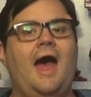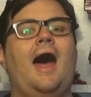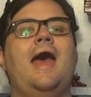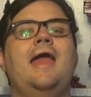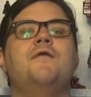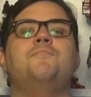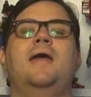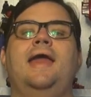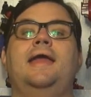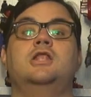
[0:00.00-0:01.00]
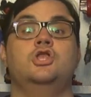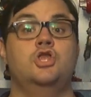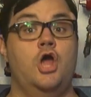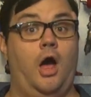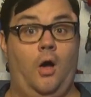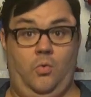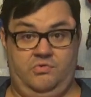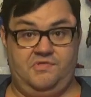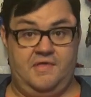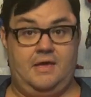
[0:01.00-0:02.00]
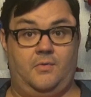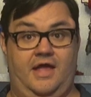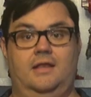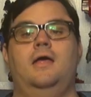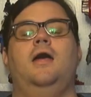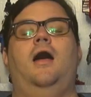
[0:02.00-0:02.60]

I have made no secret